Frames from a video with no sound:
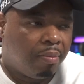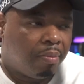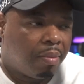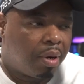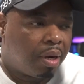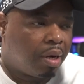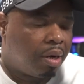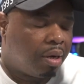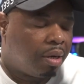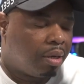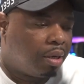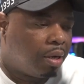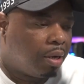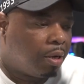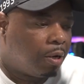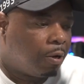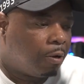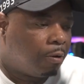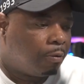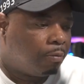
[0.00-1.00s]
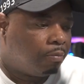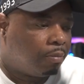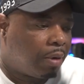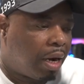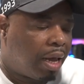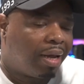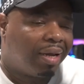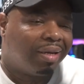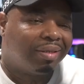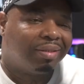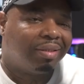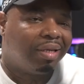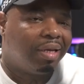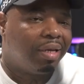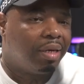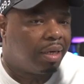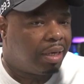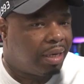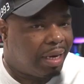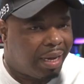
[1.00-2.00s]
Because, uh, like I
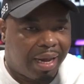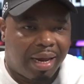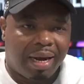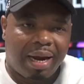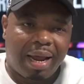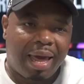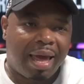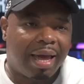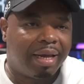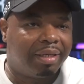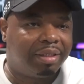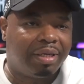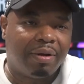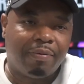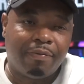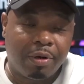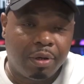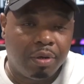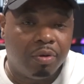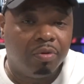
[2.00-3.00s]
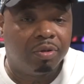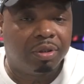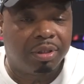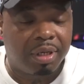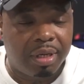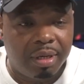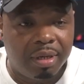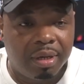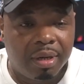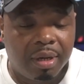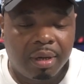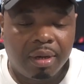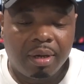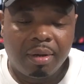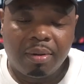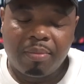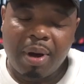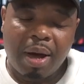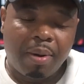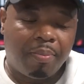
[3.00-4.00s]
said, the daily activity you see
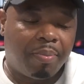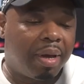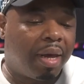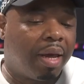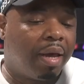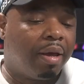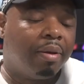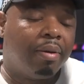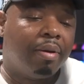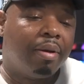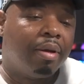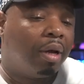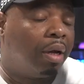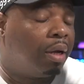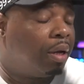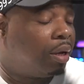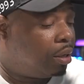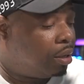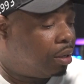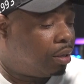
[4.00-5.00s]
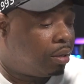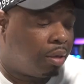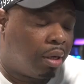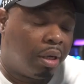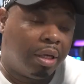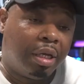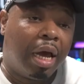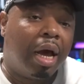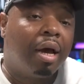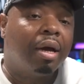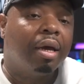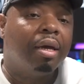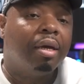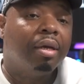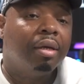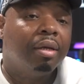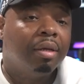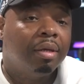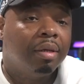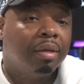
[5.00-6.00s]
by being a, uh, a, uh, a youngin',
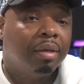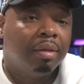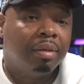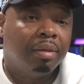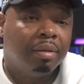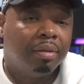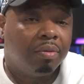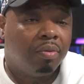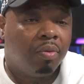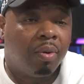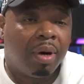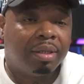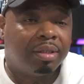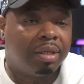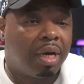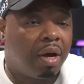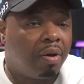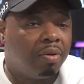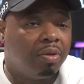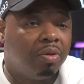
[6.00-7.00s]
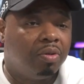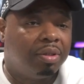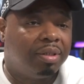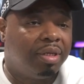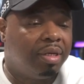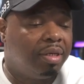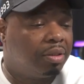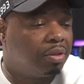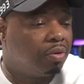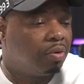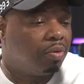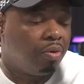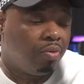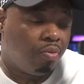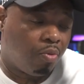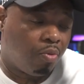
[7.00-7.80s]
you know, that's all you see, so you